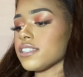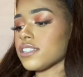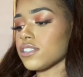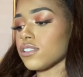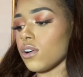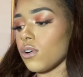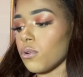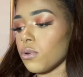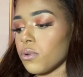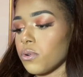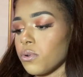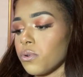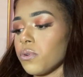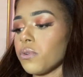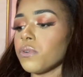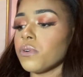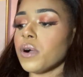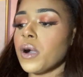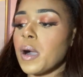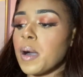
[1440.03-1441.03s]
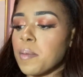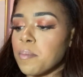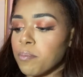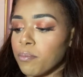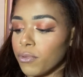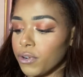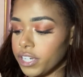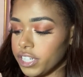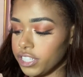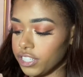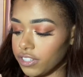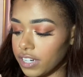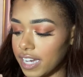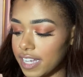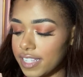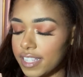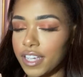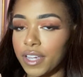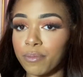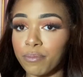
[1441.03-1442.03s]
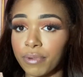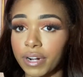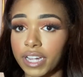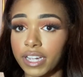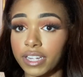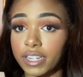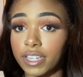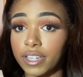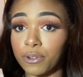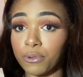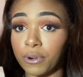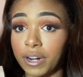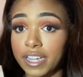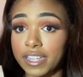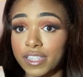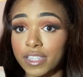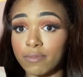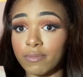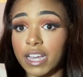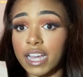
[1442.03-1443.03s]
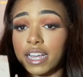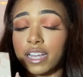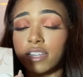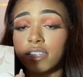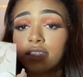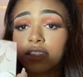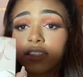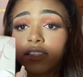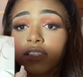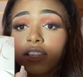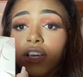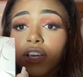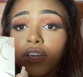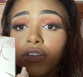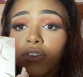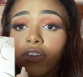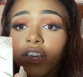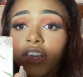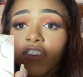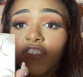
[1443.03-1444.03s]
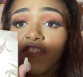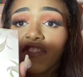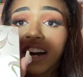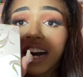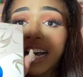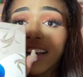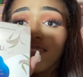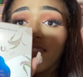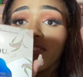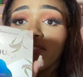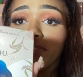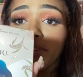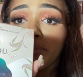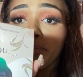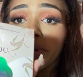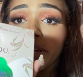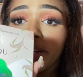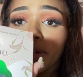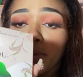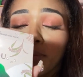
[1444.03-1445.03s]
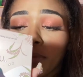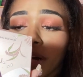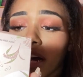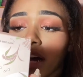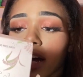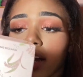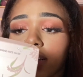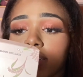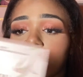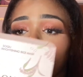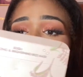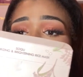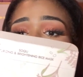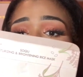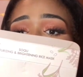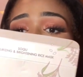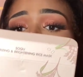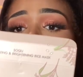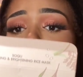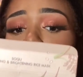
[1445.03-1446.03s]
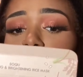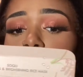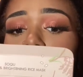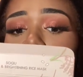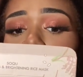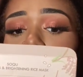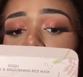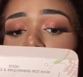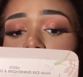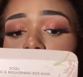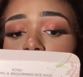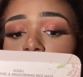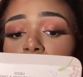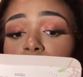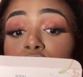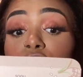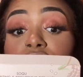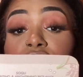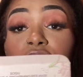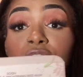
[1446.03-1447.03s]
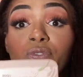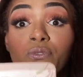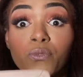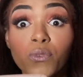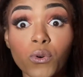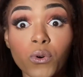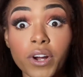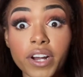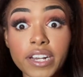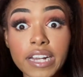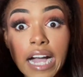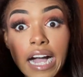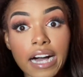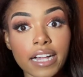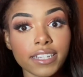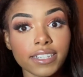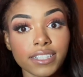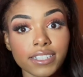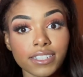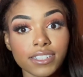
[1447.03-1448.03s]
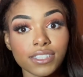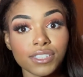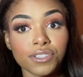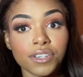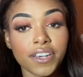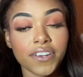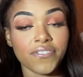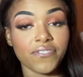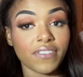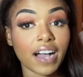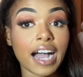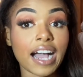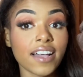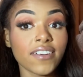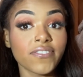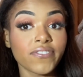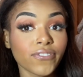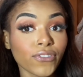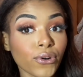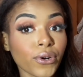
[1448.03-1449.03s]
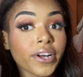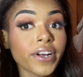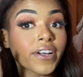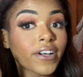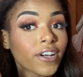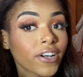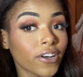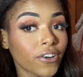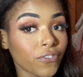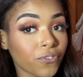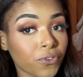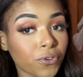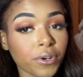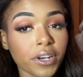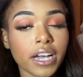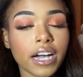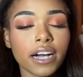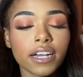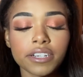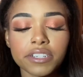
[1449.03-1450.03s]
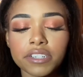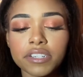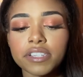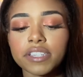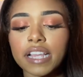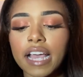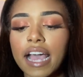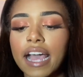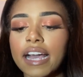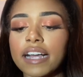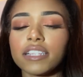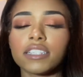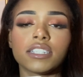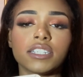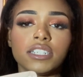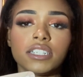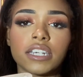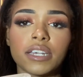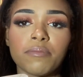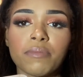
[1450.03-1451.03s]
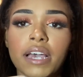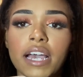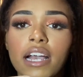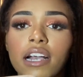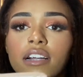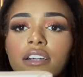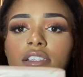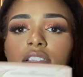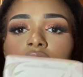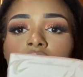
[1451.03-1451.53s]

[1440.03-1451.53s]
So Cool Moisturizing and Brightening Rice Mask. You get 5 of them in a box. I've used 2 already. These were $4. You get 5 for $4 at TJMaxx.